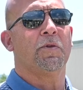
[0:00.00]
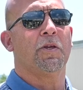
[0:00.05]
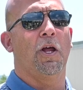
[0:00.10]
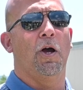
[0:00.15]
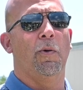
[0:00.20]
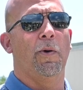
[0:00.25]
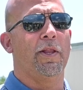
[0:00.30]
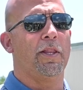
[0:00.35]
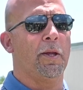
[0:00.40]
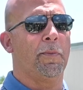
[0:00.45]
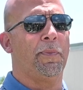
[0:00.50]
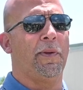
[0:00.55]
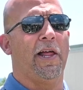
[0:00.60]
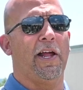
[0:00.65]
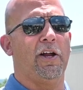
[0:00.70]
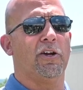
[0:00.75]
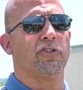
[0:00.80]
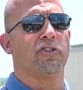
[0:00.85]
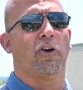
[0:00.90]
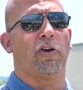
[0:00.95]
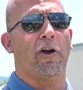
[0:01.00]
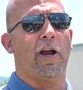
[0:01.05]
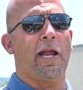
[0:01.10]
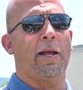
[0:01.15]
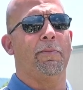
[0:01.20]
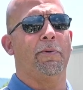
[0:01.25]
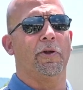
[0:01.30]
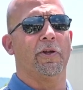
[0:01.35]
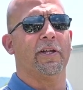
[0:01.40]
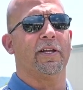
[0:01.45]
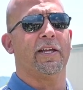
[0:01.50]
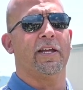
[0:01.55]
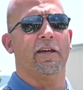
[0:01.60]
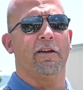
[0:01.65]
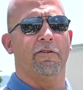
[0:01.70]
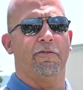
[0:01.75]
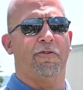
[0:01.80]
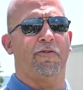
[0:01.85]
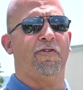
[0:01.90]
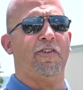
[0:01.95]
When the players are able to
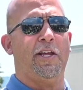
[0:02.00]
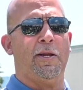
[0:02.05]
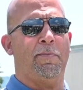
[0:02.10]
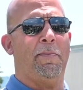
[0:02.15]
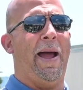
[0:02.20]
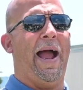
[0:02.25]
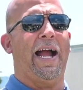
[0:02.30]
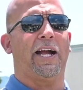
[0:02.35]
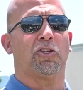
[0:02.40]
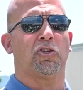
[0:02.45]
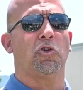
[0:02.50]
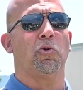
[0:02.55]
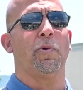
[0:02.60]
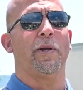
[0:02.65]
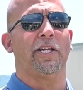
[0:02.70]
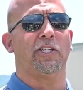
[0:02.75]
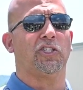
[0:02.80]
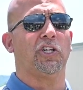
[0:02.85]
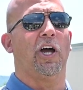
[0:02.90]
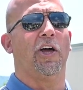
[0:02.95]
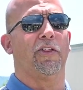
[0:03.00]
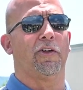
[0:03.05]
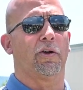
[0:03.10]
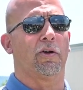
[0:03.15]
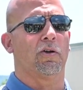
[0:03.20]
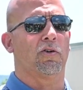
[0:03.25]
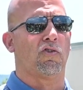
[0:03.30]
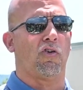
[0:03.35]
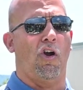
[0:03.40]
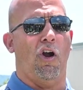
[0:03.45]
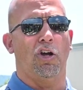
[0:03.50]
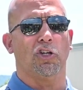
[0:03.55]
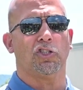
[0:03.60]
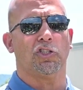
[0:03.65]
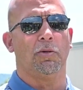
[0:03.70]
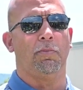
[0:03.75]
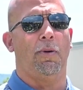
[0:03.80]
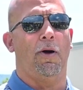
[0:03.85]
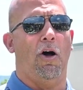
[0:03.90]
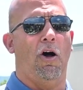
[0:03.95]
give feedback to each other across
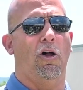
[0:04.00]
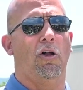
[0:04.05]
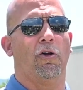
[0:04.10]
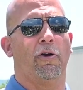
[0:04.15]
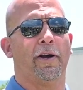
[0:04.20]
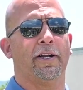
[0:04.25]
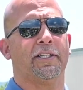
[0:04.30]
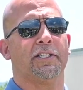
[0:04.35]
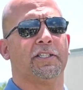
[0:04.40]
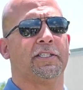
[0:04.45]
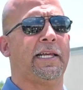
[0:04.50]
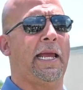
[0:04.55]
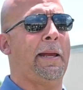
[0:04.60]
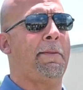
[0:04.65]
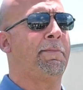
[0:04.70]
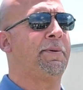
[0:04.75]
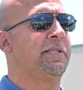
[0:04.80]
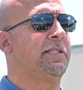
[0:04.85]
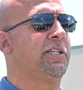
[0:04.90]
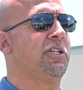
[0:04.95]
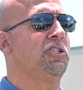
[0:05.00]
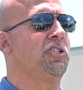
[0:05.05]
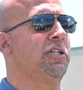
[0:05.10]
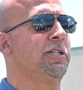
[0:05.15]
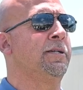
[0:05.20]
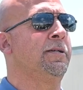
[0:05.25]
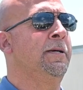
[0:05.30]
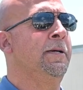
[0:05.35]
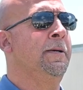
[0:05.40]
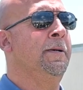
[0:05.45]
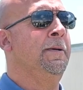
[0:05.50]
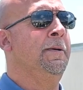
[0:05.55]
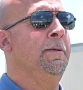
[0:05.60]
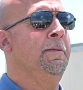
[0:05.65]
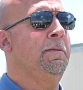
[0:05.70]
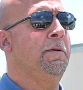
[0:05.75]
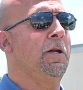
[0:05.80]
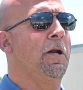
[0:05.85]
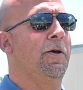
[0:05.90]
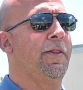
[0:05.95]
the ball or at the same position,
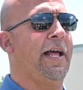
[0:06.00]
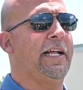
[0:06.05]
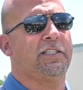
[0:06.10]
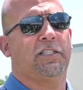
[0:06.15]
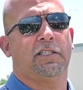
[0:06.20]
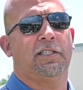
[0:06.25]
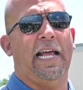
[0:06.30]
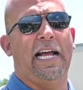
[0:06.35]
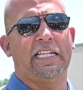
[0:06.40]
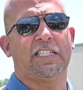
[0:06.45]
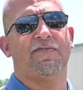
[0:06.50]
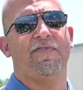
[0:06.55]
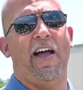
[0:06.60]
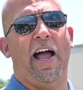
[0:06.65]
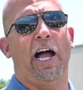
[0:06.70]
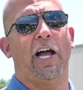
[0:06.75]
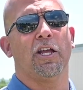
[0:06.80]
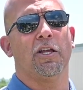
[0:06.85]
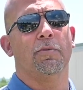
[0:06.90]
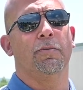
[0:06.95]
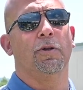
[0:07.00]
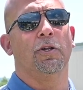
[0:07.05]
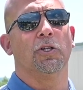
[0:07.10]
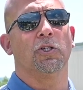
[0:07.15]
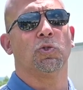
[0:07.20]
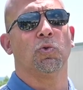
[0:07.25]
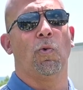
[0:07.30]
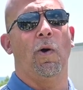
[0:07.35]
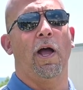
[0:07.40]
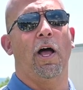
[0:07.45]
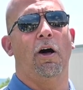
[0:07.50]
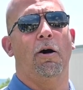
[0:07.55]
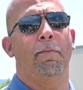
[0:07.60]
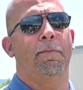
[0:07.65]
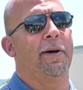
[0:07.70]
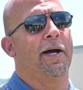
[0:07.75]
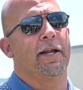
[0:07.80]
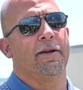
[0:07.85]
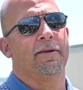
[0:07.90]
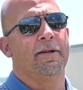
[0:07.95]
that's valuable as well.
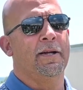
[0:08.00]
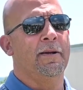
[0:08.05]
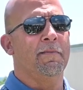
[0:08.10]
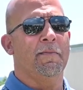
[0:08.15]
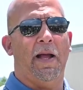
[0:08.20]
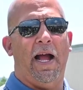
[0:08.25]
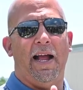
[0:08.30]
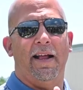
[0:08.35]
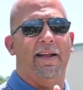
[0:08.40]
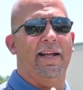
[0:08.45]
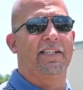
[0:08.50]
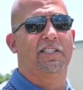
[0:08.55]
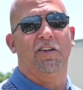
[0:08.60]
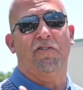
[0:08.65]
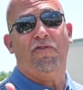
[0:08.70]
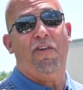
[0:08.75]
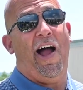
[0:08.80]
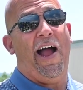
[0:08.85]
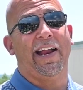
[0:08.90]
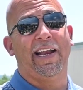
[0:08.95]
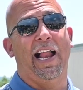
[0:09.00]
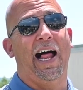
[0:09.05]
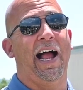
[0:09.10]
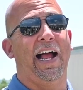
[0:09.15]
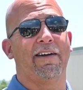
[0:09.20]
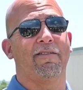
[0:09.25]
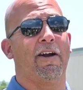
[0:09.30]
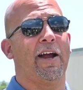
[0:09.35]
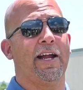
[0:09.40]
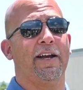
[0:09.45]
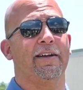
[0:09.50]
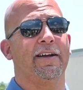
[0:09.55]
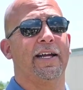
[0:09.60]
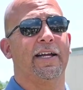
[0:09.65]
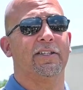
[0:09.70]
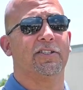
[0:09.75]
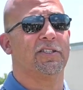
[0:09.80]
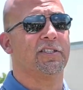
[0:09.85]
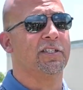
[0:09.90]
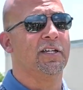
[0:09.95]
But it's a fine line, right?
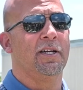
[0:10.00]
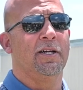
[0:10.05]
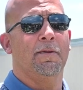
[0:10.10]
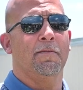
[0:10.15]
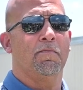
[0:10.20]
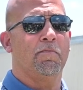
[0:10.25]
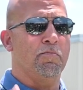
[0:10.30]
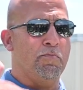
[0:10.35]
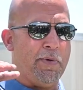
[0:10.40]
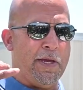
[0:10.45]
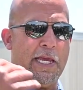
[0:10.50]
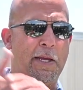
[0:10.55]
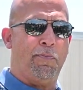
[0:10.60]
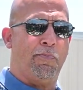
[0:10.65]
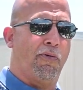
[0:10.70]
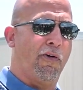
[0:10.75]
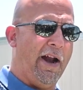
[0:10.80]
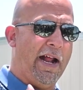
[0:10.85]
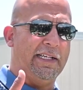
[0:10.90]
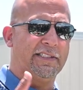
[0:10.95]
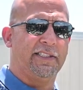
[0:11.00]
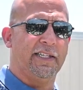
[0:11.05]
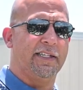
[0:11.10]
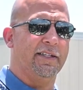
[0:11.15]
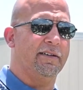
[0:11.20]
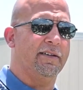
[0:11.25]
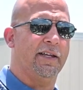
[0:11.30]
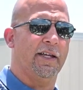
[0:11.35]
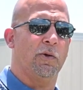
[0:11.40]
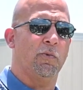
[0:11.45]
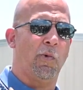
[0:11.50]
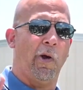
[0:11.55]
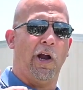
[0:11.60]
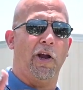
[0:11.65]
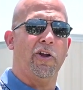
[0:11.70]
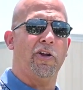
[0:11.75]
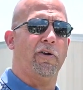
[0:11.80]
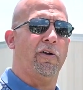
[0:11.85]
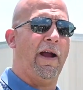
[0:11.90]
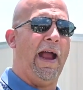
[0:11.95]
It's be present and
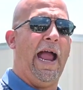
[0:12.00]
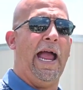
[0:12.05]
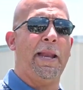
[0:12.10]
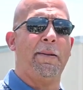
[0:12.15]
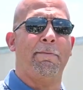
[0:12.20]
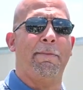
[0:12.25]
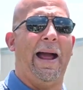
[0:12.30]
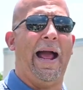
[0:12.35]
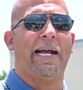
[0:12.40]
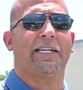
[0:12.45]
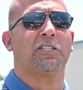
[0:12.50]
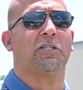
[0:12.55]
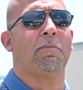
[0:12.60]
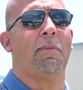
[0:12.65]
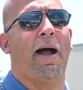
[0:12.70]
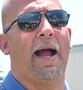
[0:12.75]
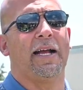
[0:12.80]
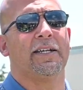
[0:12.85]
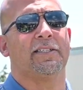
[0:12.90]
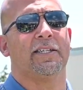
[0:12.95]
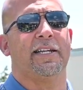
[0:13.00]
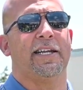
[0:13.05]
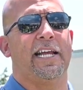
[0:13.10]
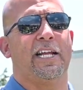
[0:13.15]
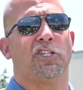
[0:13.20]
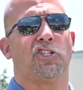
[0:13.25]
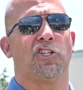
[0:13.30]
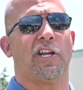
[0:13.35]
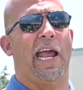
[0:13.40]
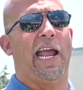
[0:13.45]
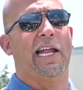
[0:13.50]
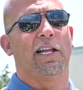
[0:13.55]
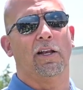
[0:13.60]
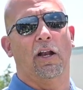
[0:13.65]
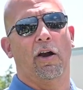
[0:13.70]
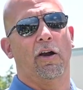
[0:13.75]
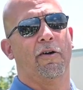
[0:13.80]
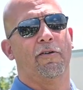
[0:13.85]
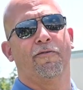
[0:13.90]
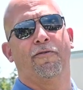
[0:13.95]
where you're at and maximize in each day,
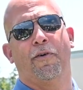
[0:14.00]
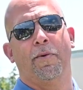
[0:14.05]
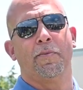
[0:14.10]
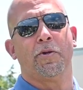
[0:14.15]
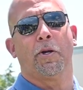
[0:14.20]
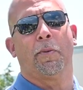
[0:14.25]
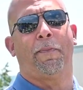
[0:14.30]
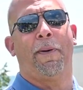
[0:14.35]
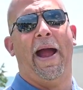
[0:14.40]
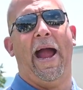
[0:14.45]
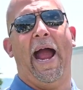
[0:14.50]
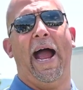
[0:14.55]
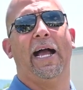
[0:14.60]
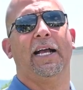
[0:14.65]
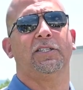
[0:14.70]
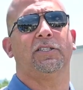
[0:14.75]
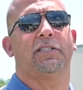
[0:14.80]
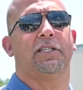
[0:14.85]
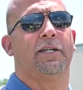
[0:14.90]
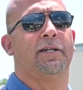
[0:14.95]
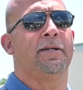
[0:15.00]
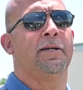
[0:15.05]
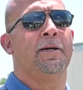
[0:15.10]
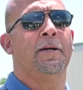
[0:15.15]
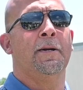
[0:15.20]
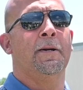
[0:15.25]
learn from your past, and